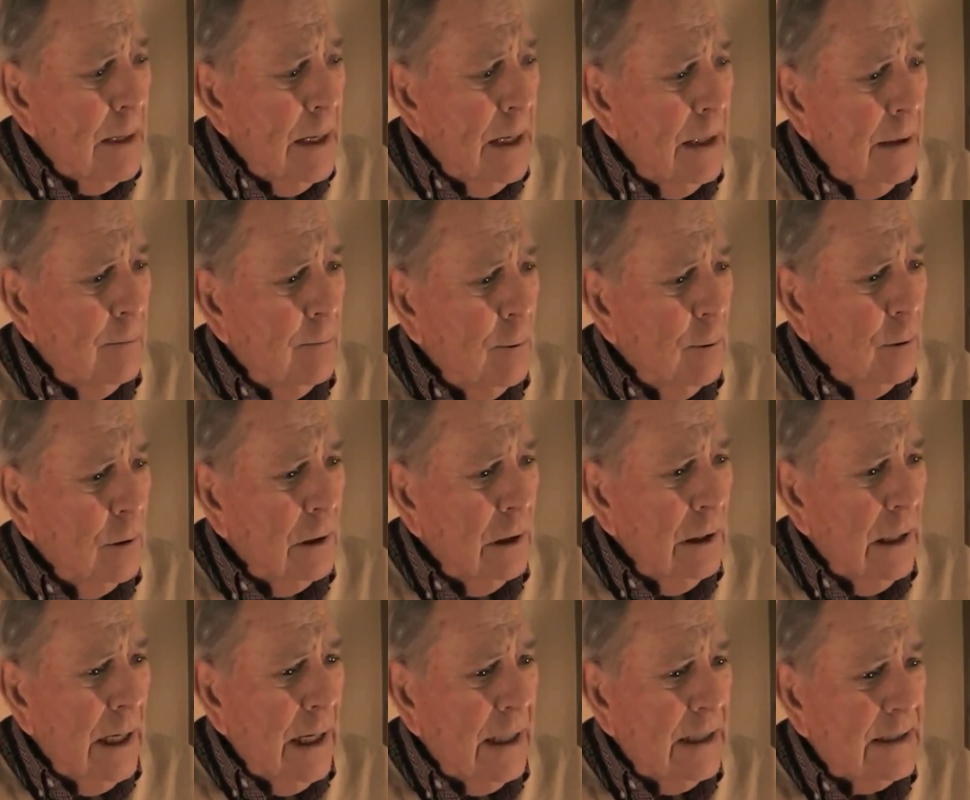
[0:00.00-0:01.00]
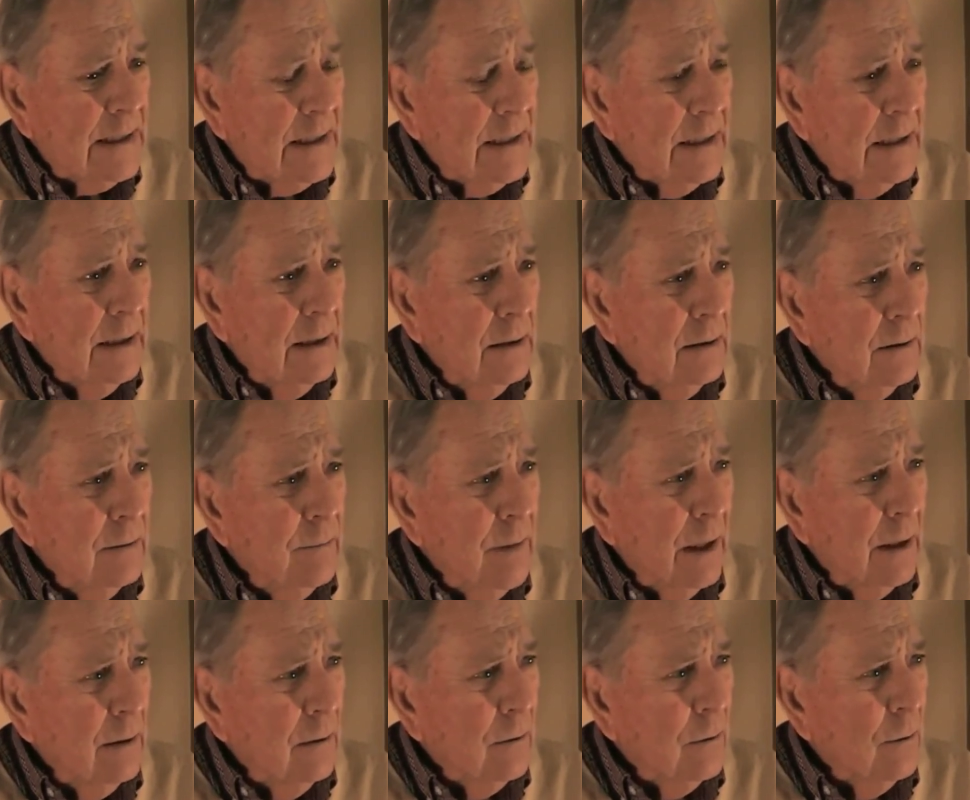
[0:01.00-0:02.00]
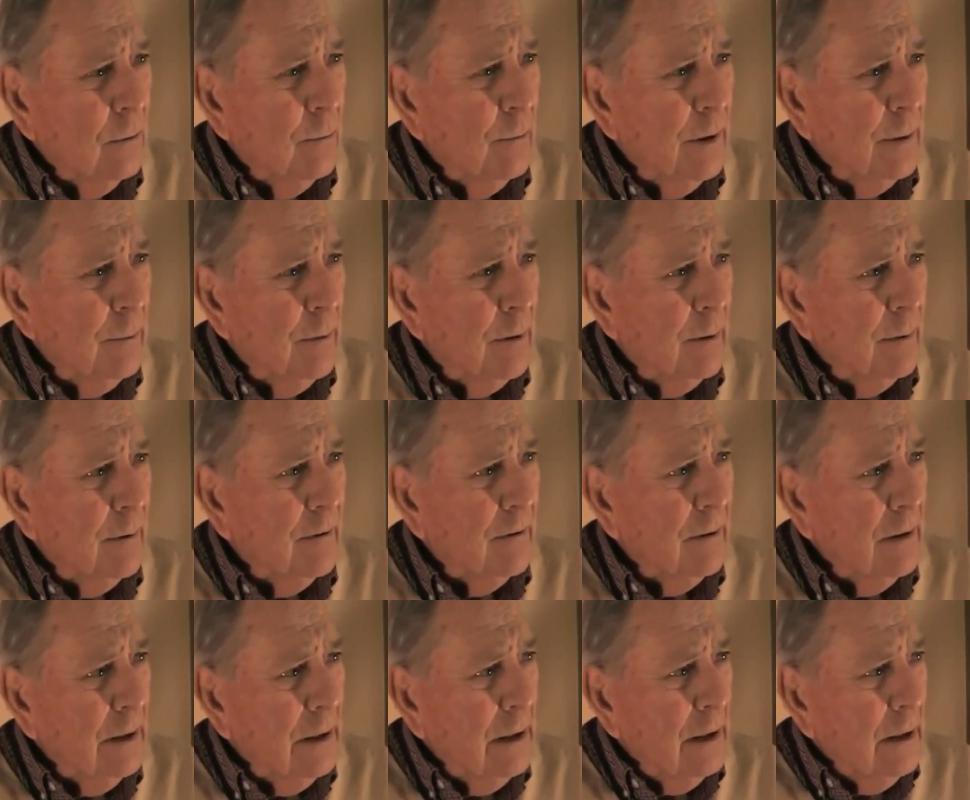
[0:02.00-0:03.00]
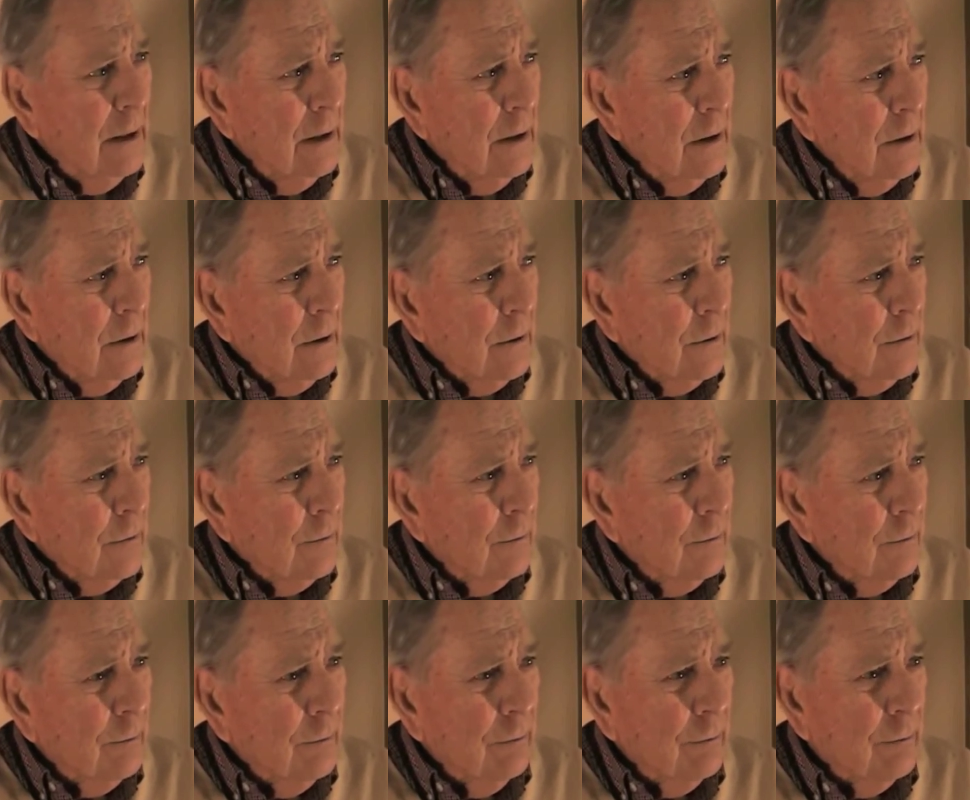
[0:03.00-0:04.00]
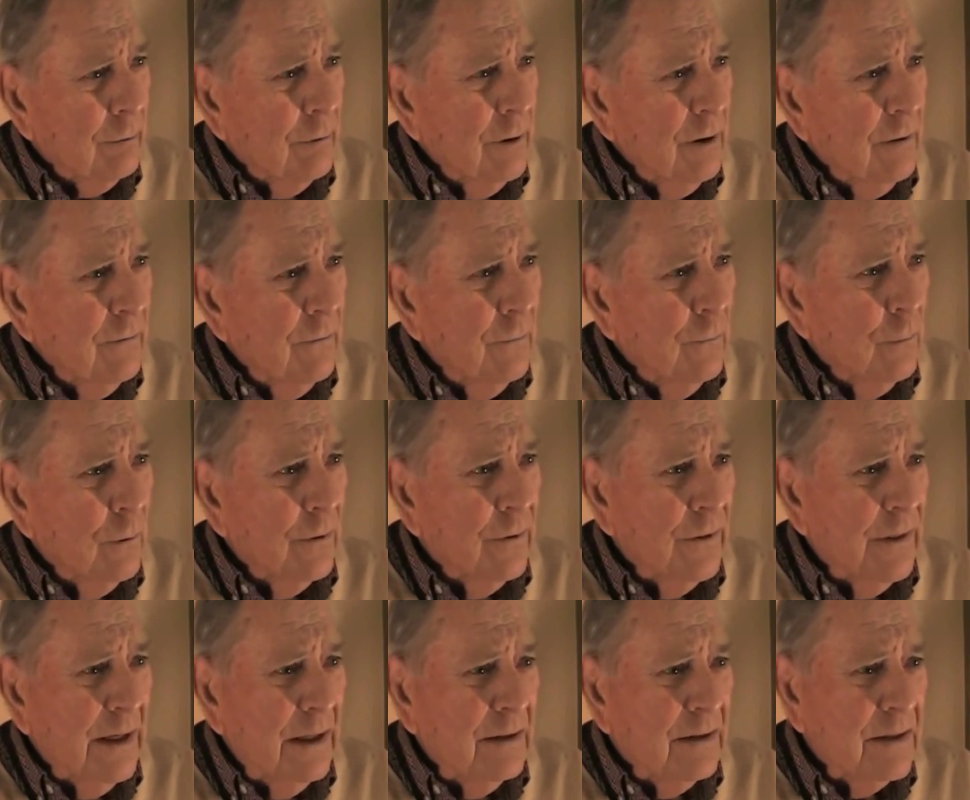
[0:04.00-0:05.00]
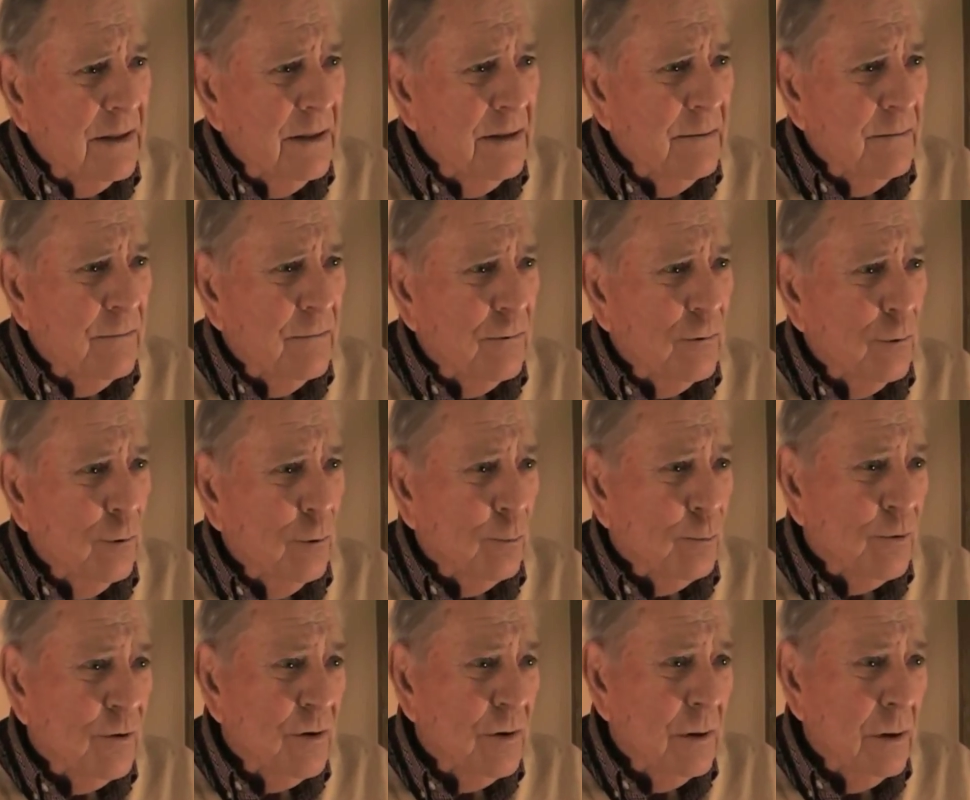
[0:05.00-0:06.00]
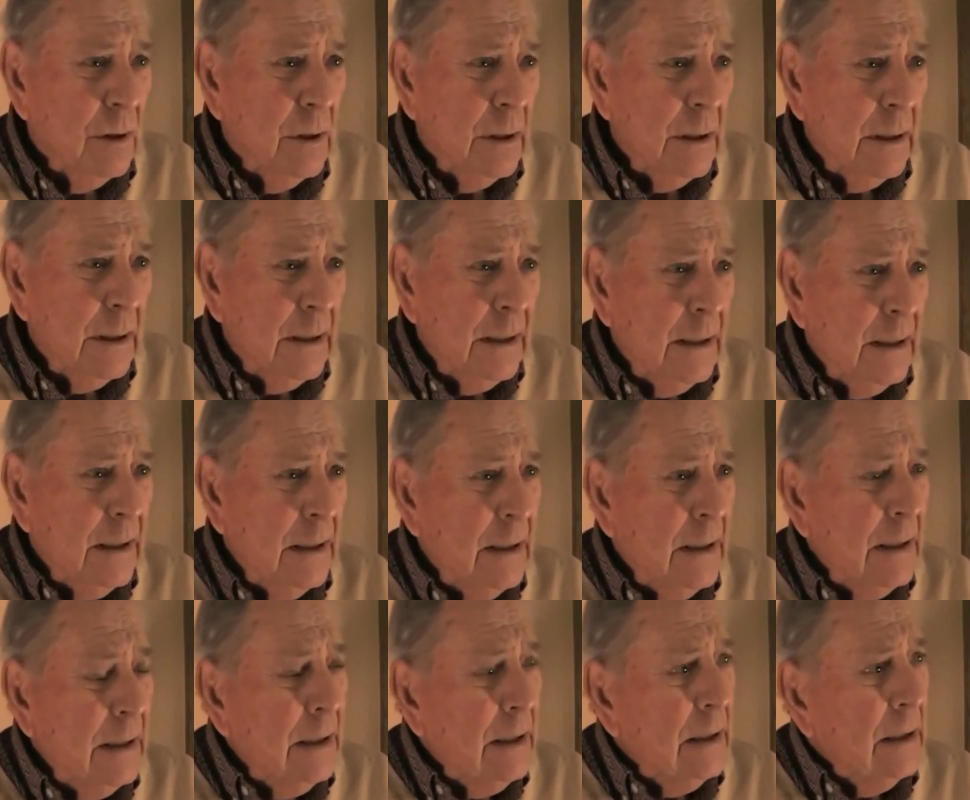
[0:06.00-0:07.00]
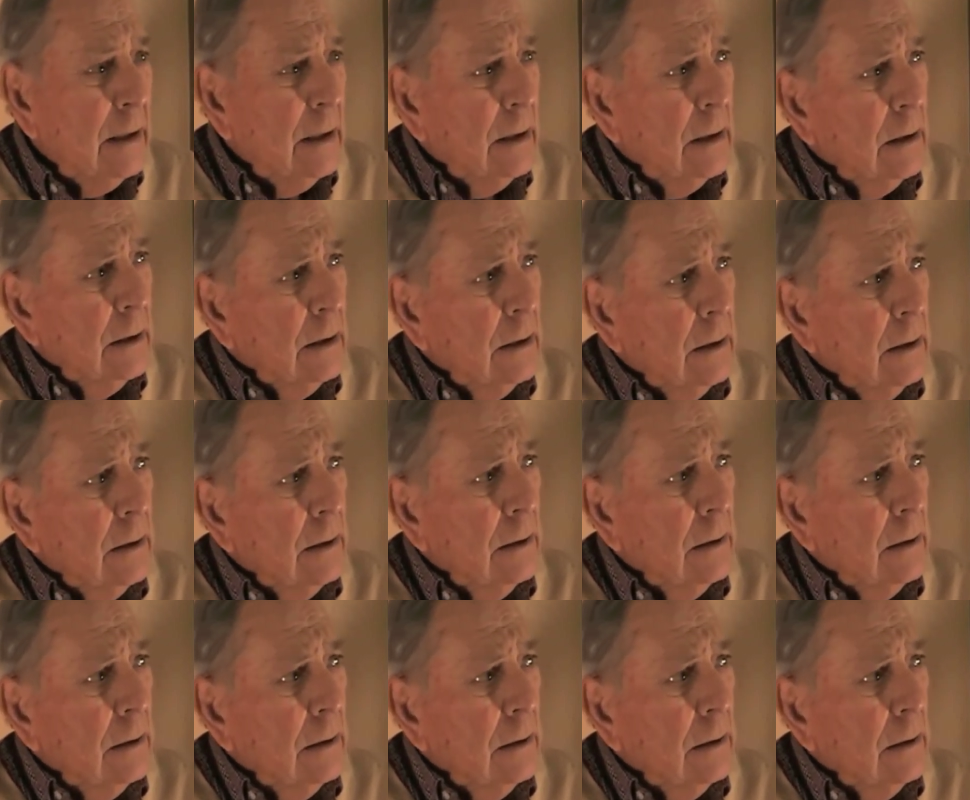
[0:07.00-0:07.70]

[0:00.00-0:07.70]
Admiral class that held, I don't know, maybe about 3,000 or 4,000 troops. And